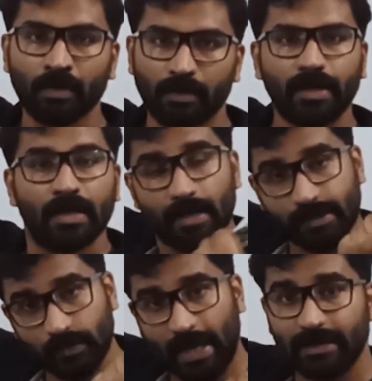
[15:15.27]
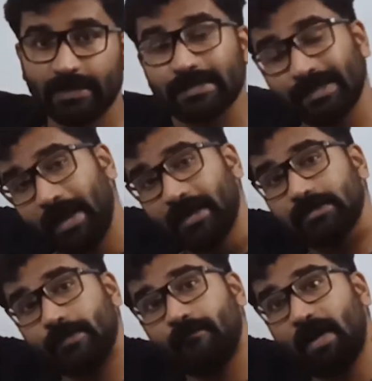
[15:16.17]
right? So 90 is the
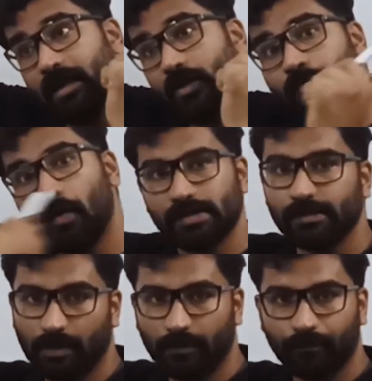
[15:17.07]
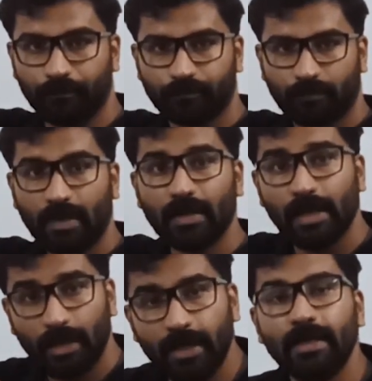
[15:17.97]
maximum value possible
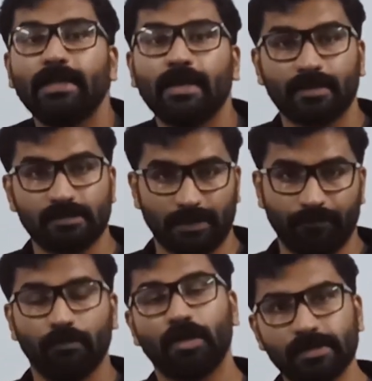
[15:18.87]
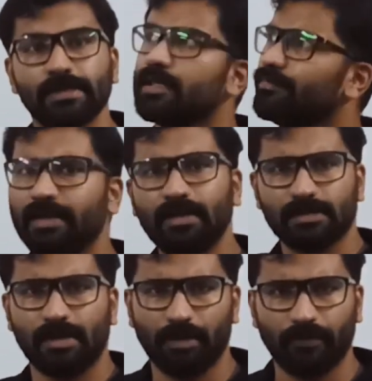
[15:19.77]
in that exam, because that's why he's
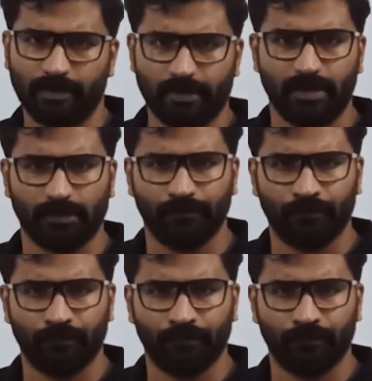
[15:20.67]
number one, right?